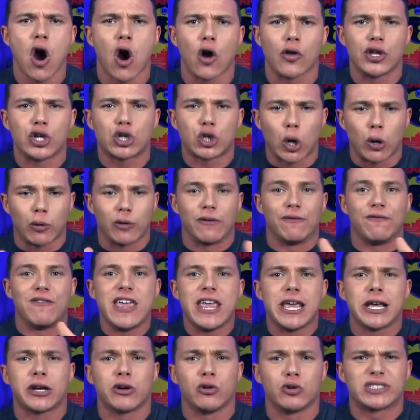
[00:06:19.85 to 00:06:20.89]
or they showed up with
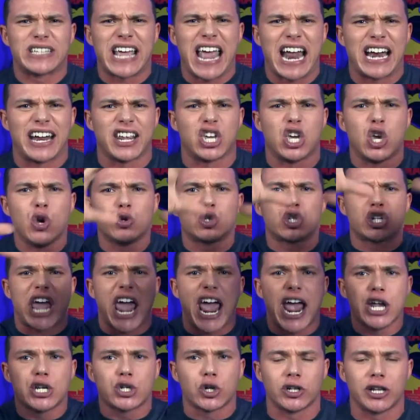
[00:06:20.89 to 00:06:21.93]
vehicles that had a huge
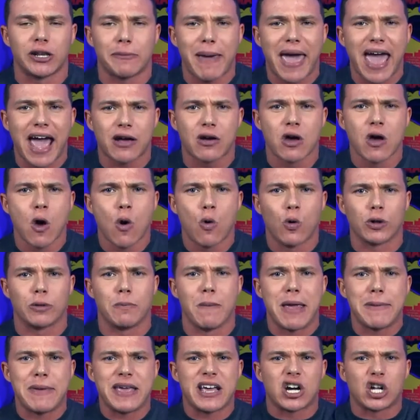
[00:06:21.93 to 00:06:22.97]
cage on the back
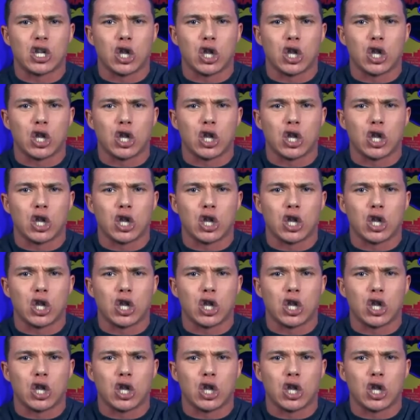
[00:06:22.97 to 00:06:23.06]
with maybe